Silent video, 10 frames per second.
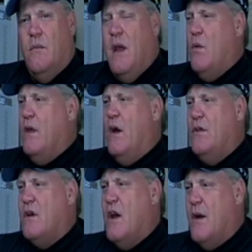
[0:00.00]
Man,
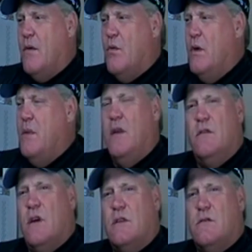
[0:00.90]
without the camera, we'd be
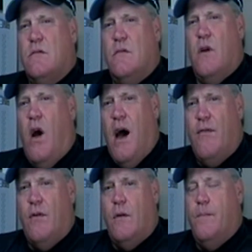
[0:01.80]
just
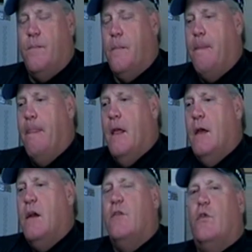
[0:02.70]
awful.
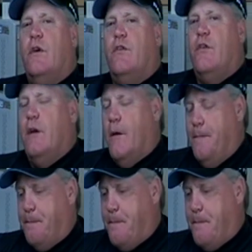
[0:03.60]
Okay, so here's the deal.